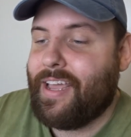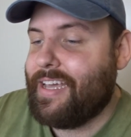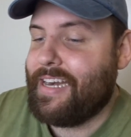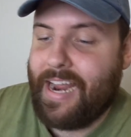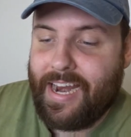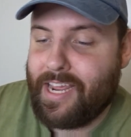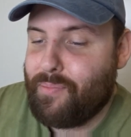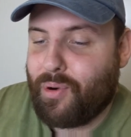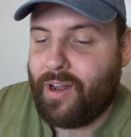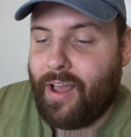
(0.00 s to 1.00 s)

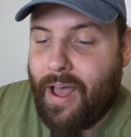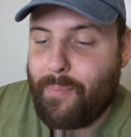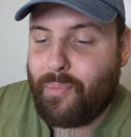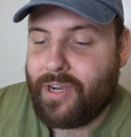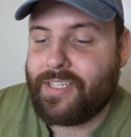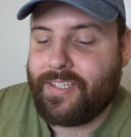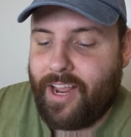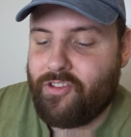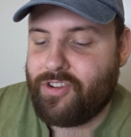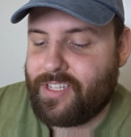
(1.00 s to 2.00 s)
Canadian
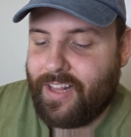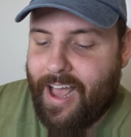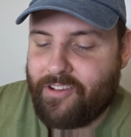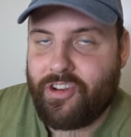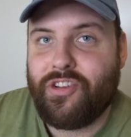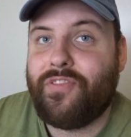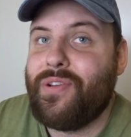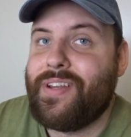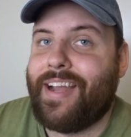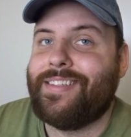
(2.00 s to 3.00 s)
presentation /
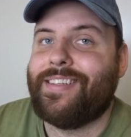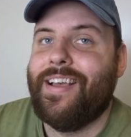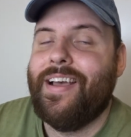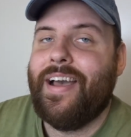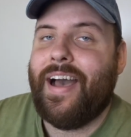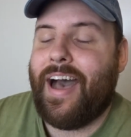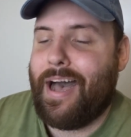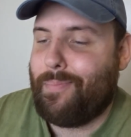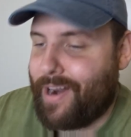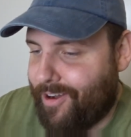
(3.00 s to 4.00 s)
interview dates.
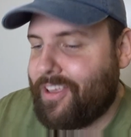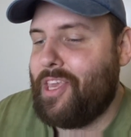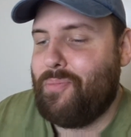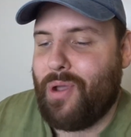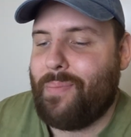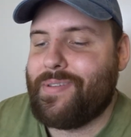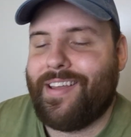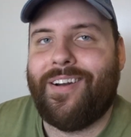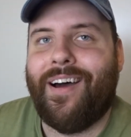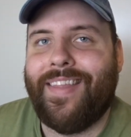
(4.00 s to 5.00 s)
And I'll keep you
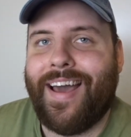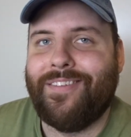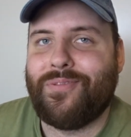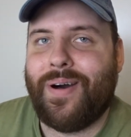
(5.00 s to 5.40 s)
updated on that as